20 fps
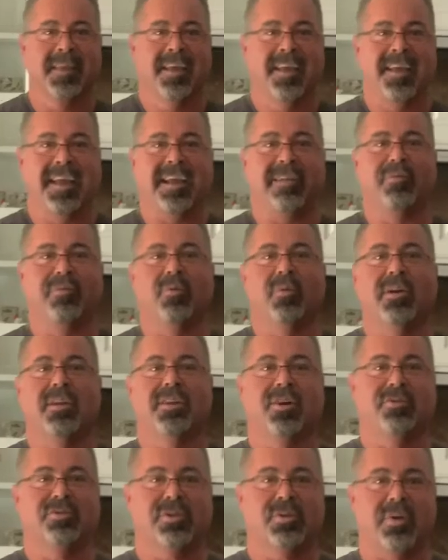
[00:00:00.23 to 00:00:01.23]
Hey everyone,
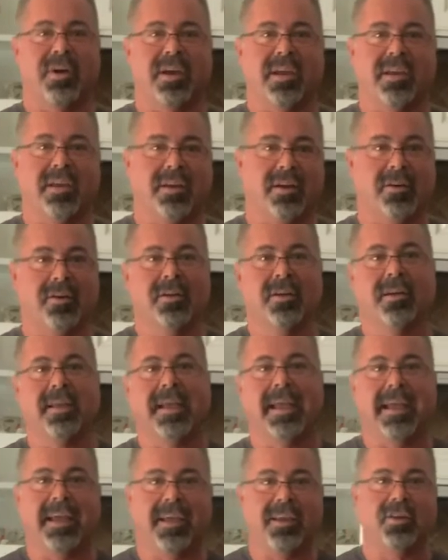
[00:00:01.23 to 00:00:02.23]
Coach Greg here,
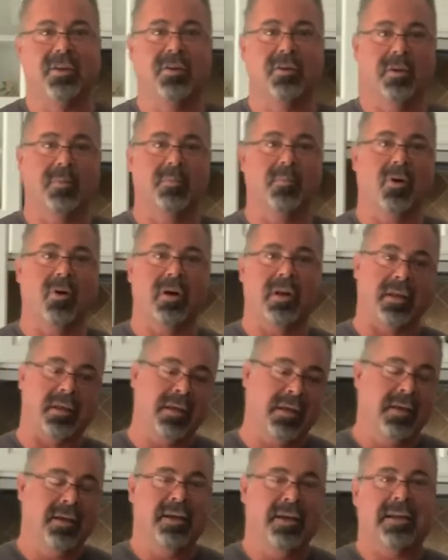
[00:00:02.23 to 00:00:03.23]
and good
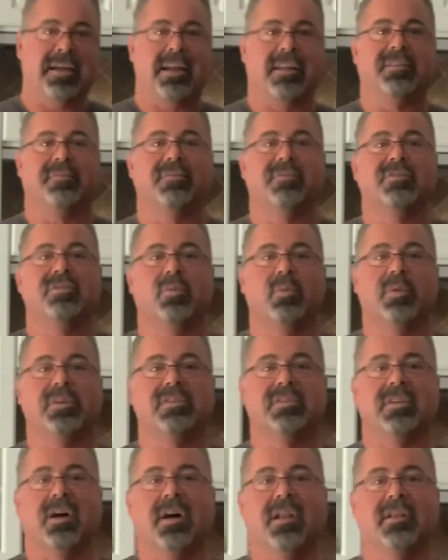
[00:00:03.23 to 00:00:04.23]
morning. I got a different
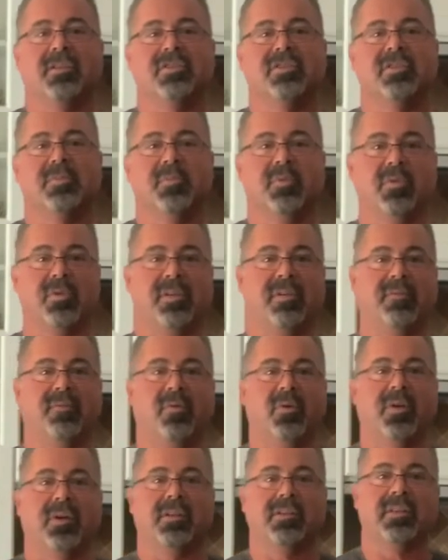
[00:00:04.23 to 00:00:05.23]
twist on a smoothie
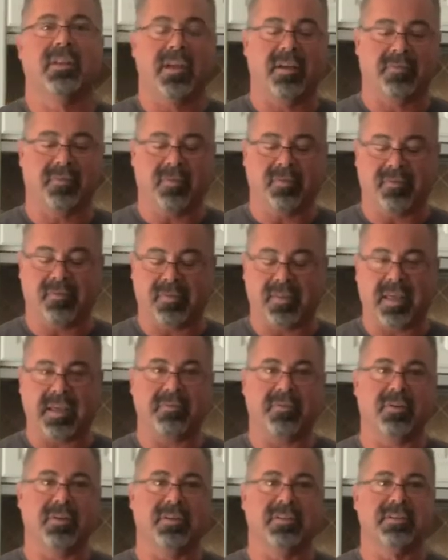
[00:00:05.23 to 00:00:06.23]
for you today for
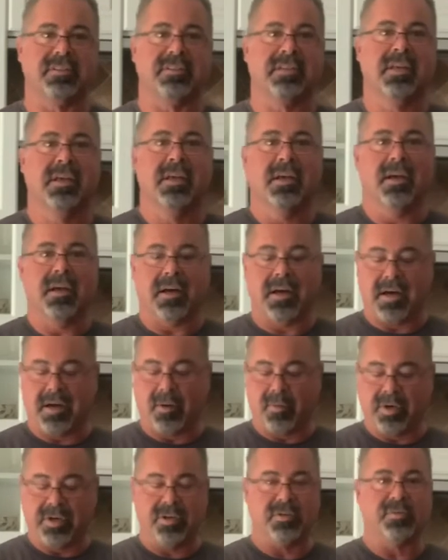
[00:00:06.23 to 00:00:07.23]
flavorings. Uh,
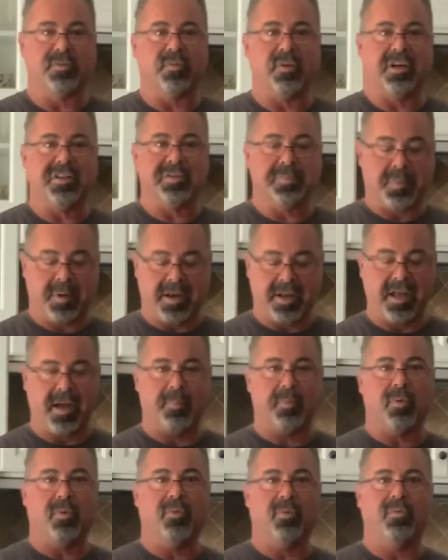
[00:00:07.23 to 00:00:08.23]
we're going to use fresh
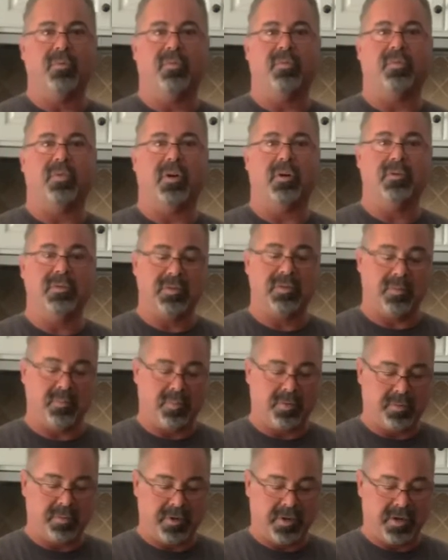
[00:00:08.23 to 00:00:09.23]
pineapple, frozen
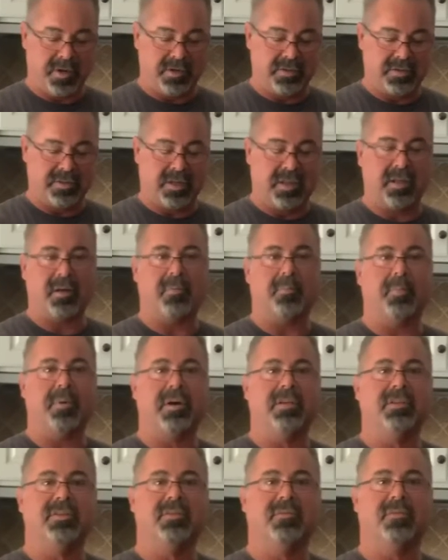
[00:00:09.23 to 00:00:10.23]
blueberries, and a
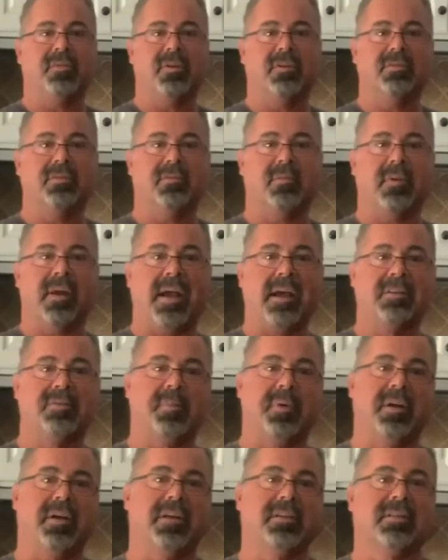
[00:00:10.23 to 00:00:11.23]
bunch of frozen
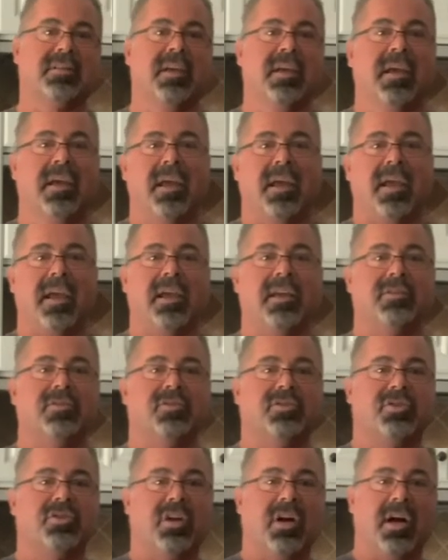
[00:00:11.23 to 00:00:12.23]
raspberries, and
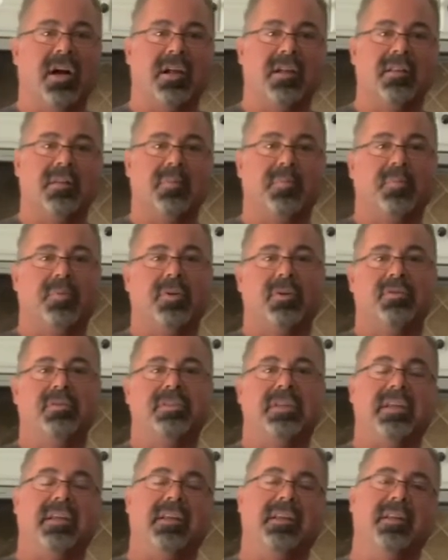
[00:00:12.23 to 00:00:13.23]
chocolate
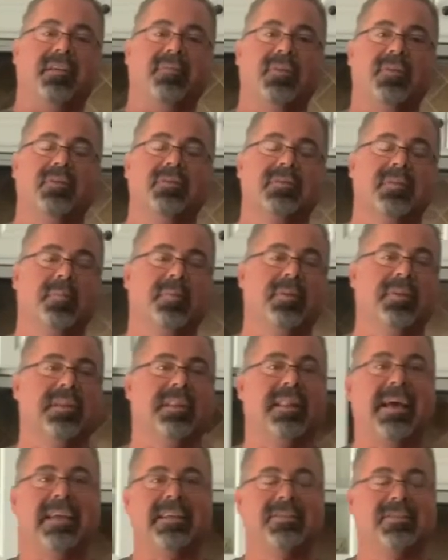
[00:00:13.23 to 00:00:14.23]
protein. If you're someone that
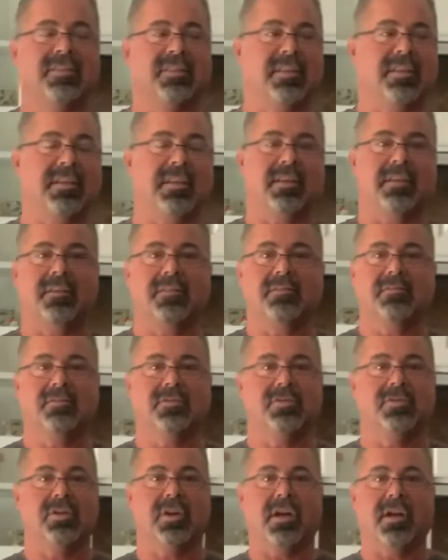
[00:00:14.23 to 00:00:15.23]
likes the
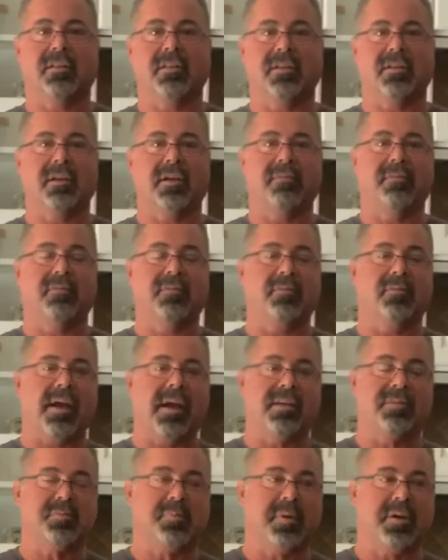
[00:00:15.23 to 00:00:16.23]
chocolate covered
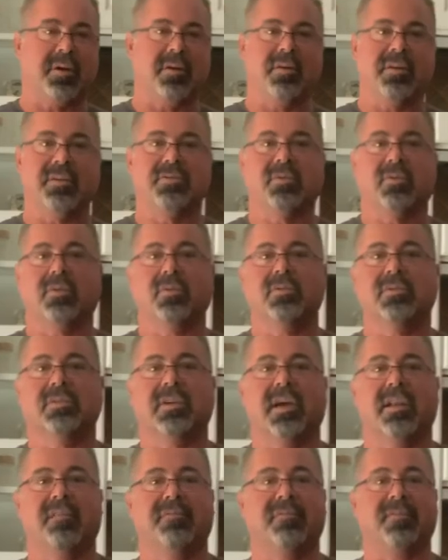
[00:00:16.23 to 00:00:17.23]
raspberries or those
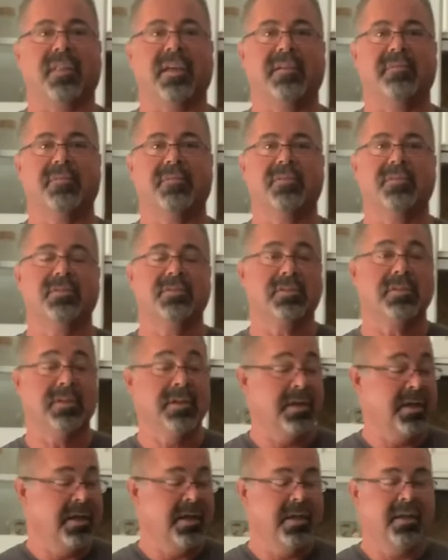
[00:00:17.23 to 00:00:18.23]
kind of flavors,
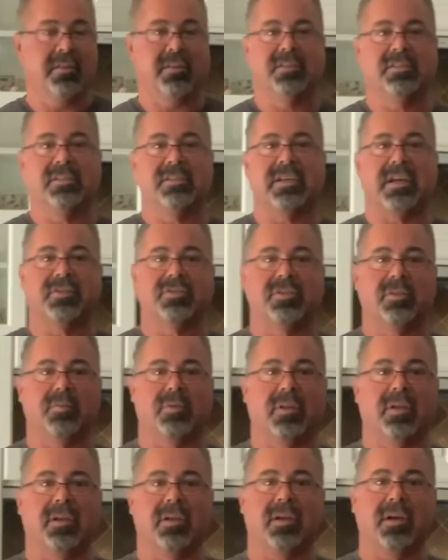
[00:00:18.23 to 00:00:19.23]
this is actually
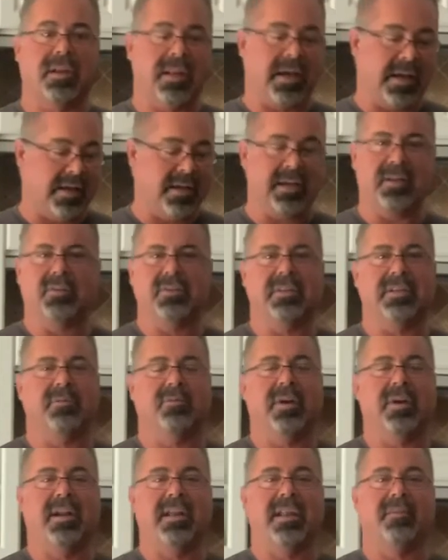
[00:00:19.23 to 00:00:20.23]
really good. I uh,
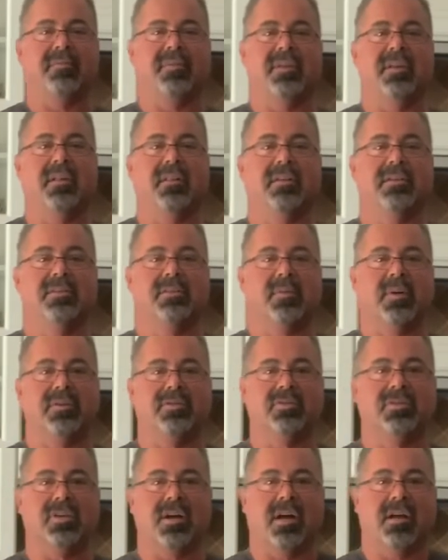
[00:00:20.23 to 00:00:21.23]
ran out of vanilla, so I
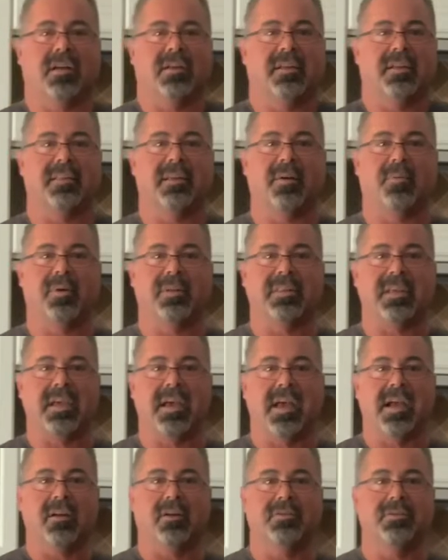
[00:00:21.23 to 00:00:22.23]
used chocolate. I thought, what the
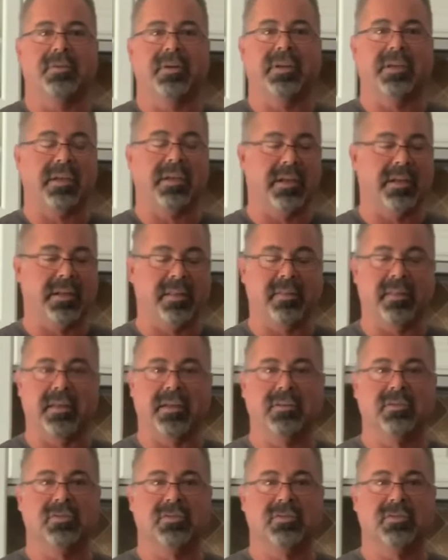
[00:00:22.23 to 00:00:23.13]
heck, I'll drink anything.